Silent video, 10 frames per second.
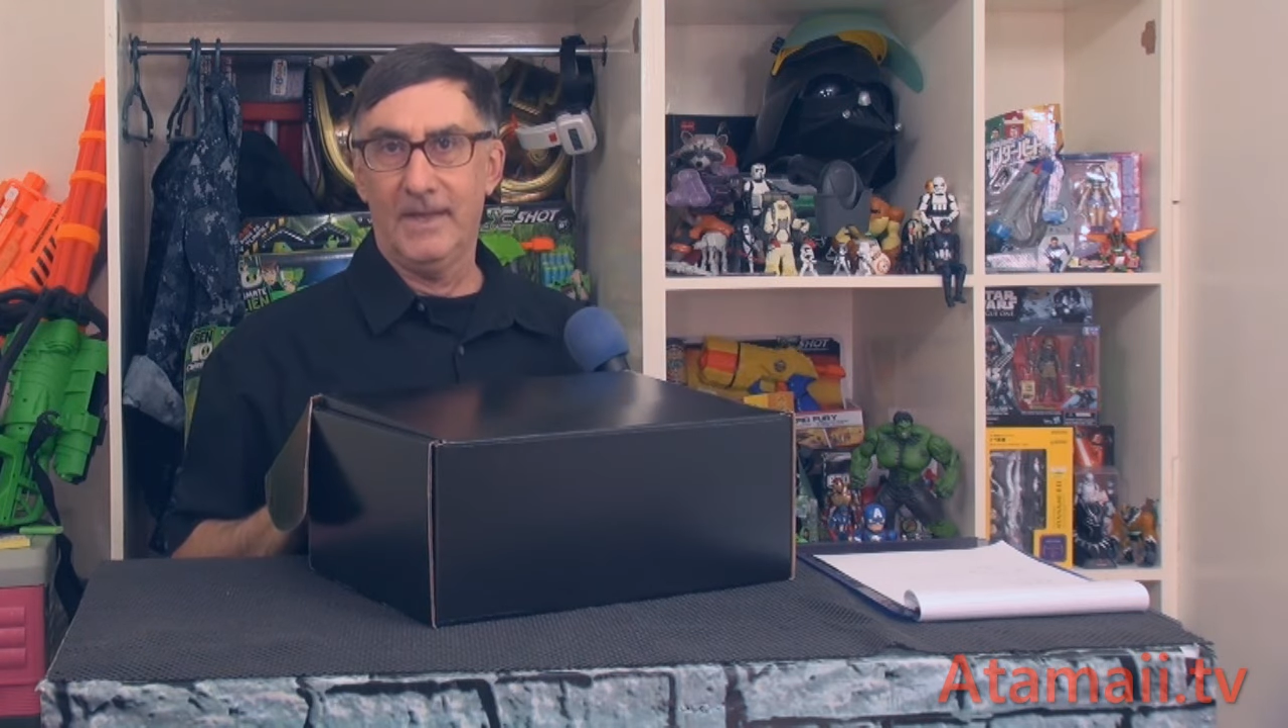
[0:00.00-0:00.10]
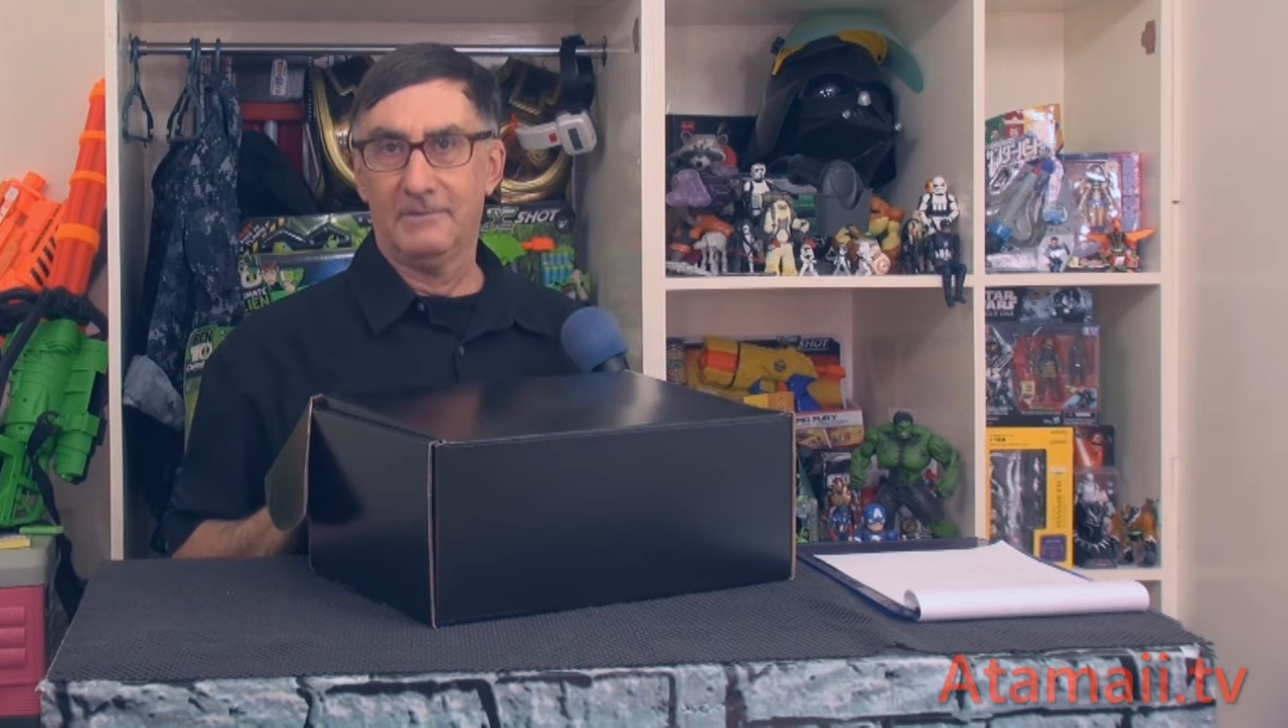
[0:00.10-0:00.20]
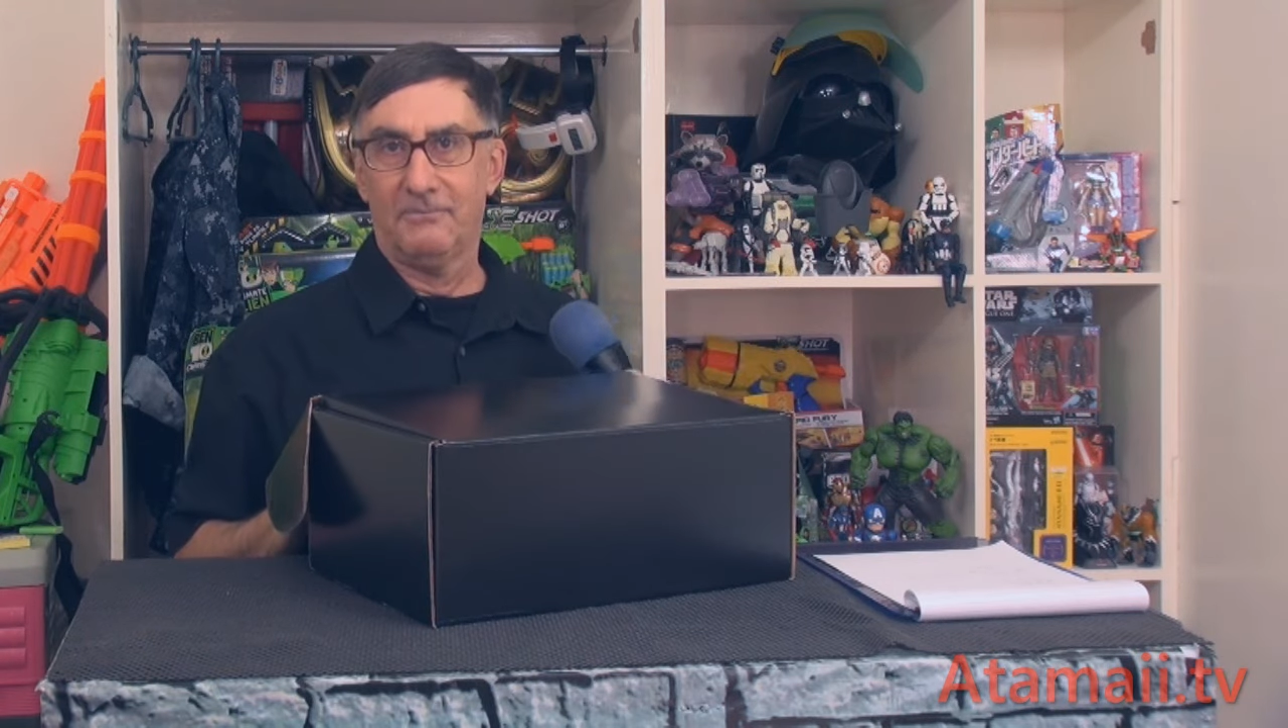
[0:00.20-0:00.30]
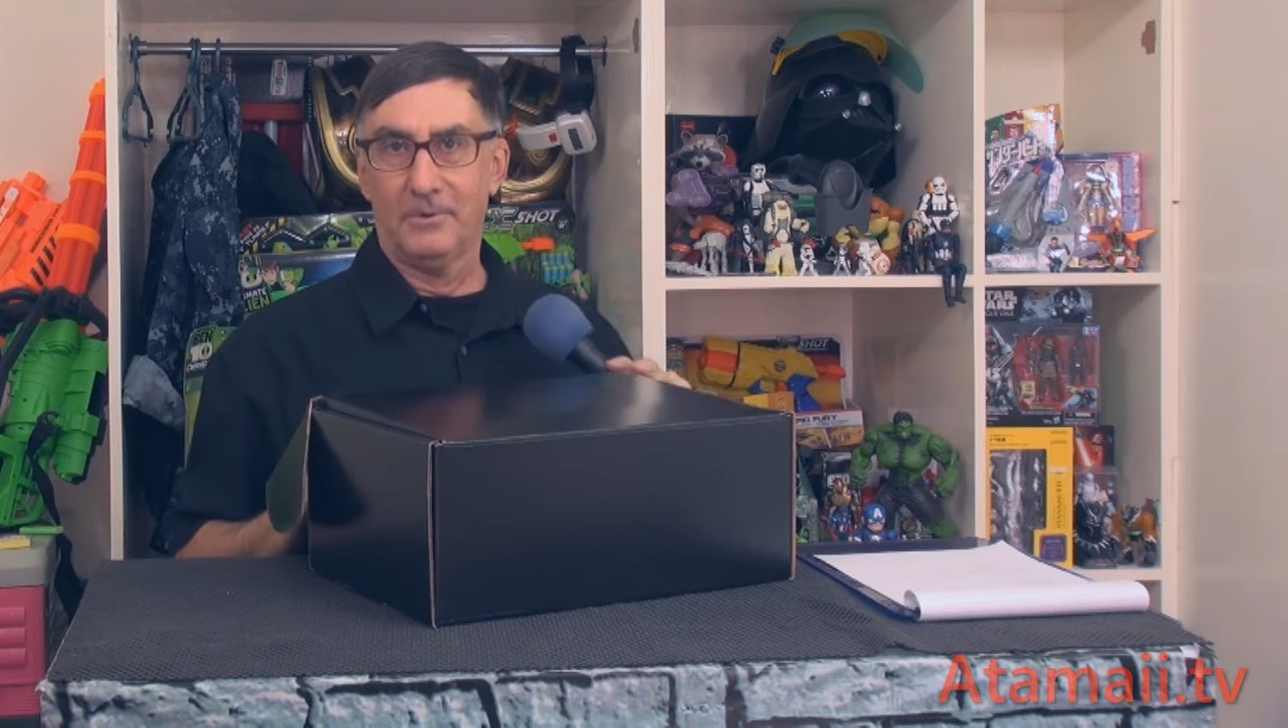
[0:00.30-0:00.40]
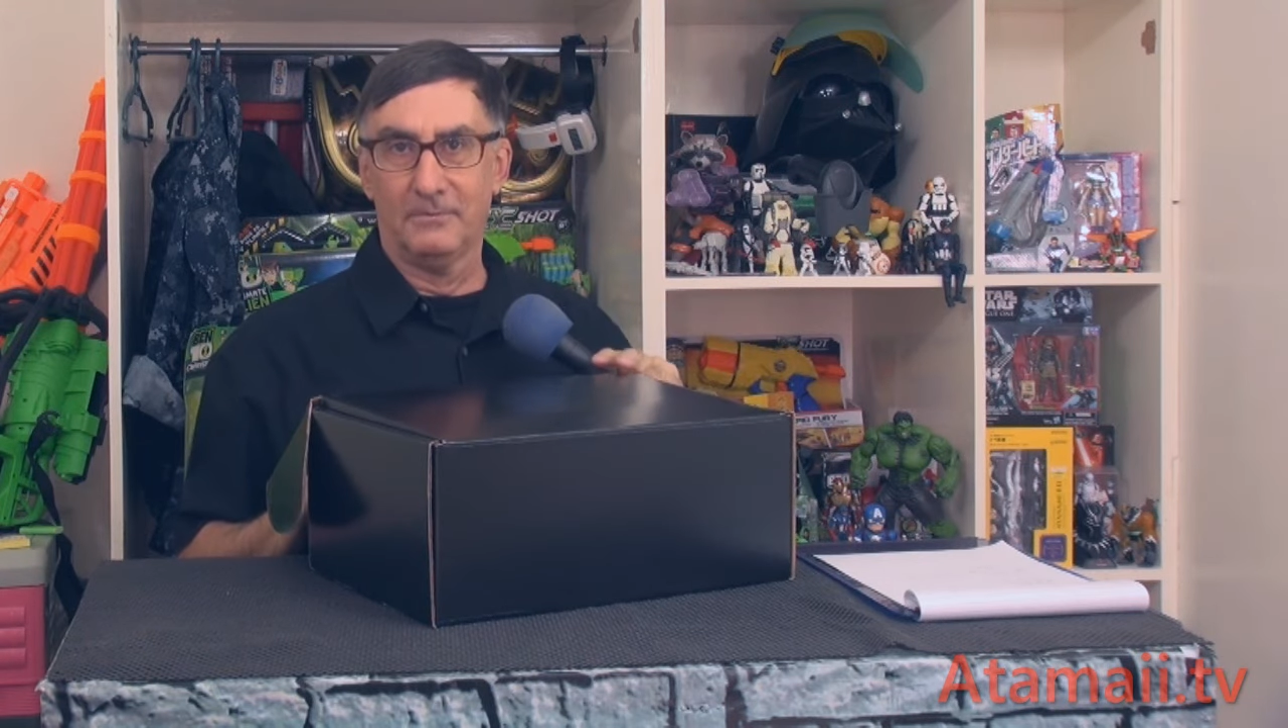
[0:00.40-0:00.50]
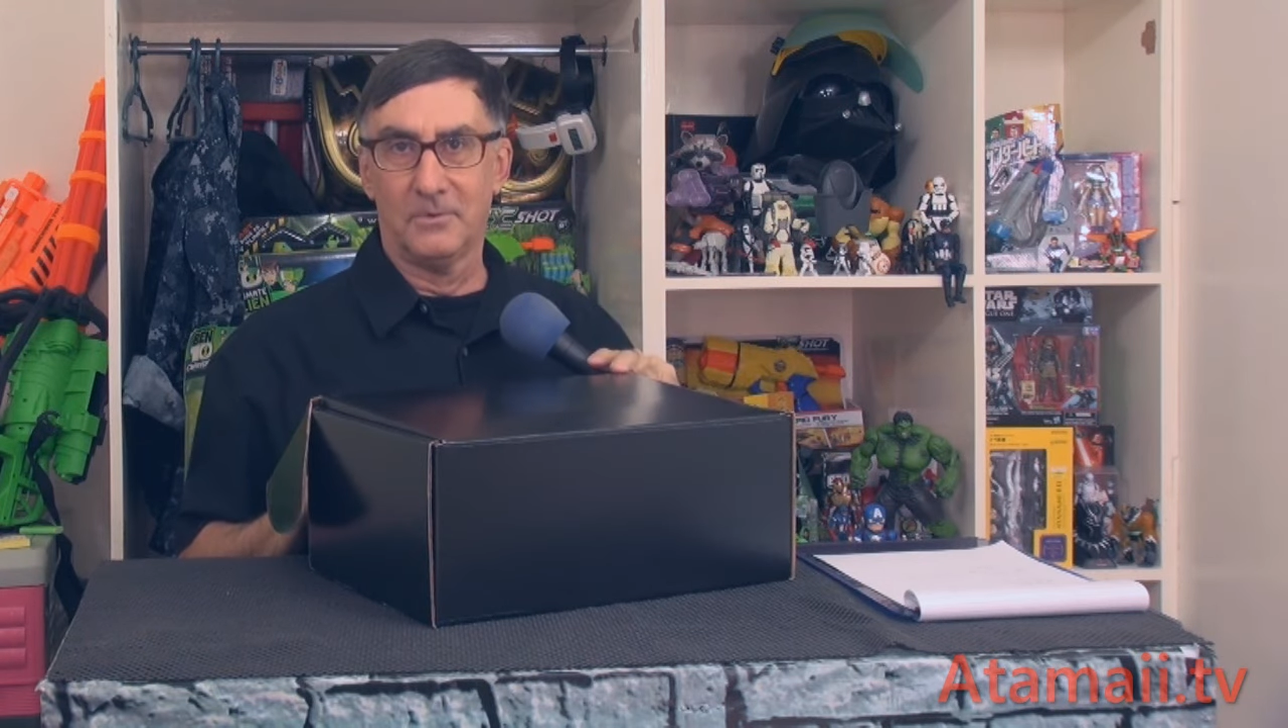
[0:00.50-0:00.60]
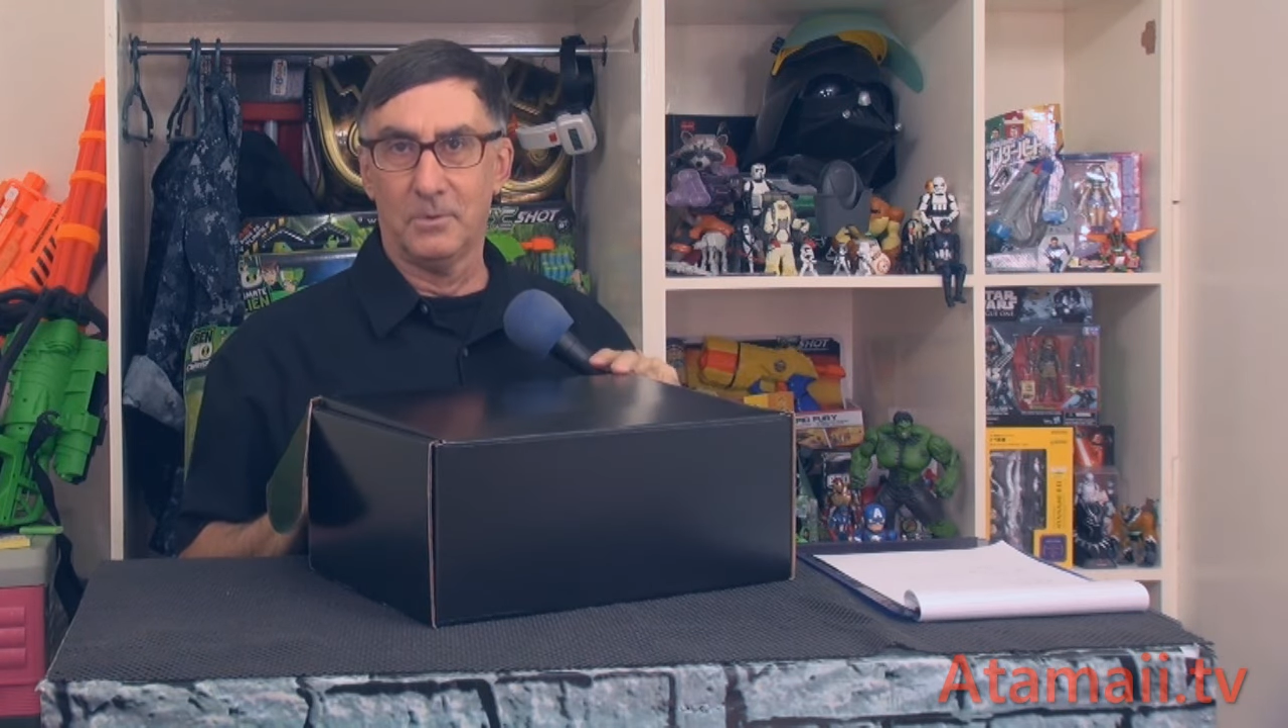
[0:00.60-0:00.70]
It's full of